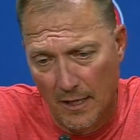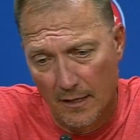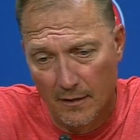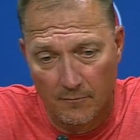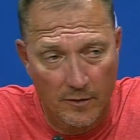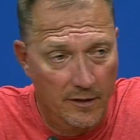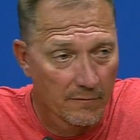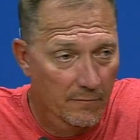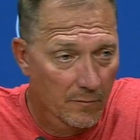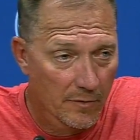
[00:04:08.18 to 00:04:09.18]
Well, I, I- we
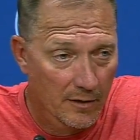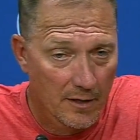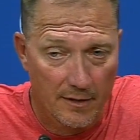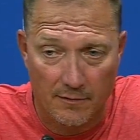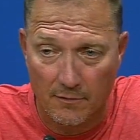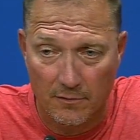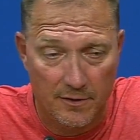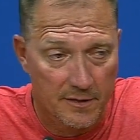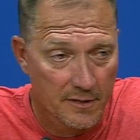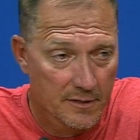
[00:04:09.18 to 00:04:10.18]
gave him green light
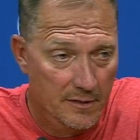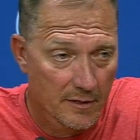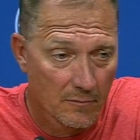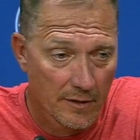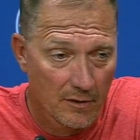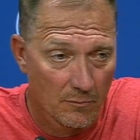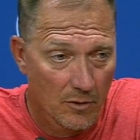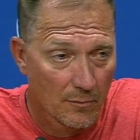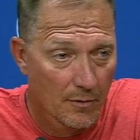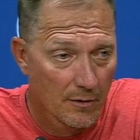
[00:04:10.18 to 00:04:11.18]
early in the season. He hit one out
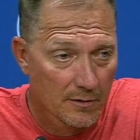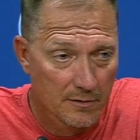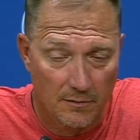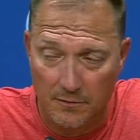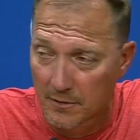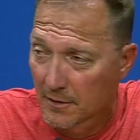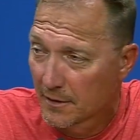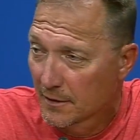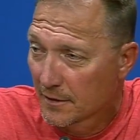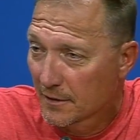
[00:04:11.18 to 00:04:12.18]
of the ballpark. So,
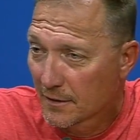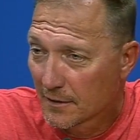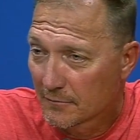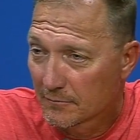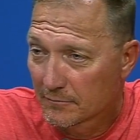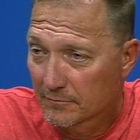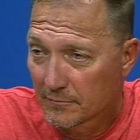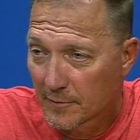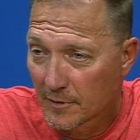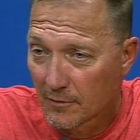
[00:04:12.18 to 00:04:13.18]
um,
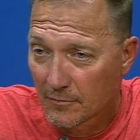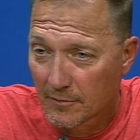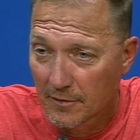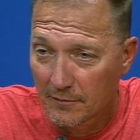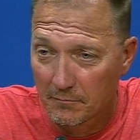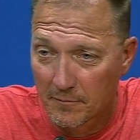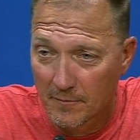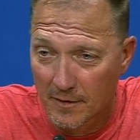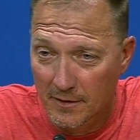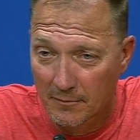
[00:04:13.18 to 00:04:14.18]
you know, we
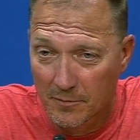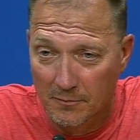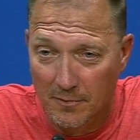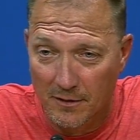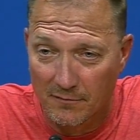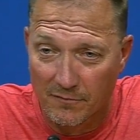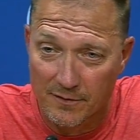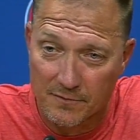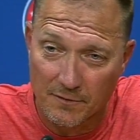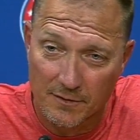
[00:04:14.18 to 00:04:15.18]
get get that big man a
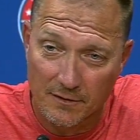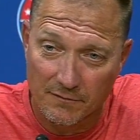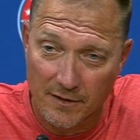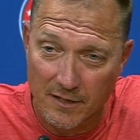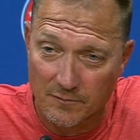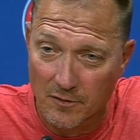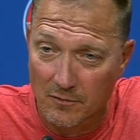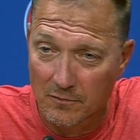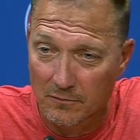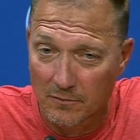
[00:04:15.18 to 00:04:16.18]
free swing at a
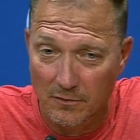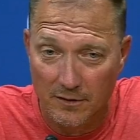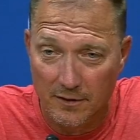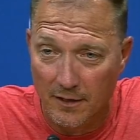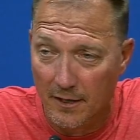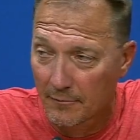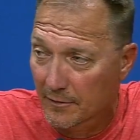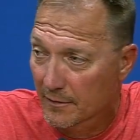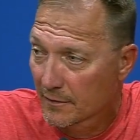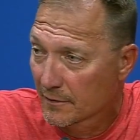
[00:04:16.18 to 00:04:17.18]
fastball. We'll, we'll let that
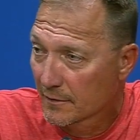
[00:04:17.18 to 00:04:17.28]
happen.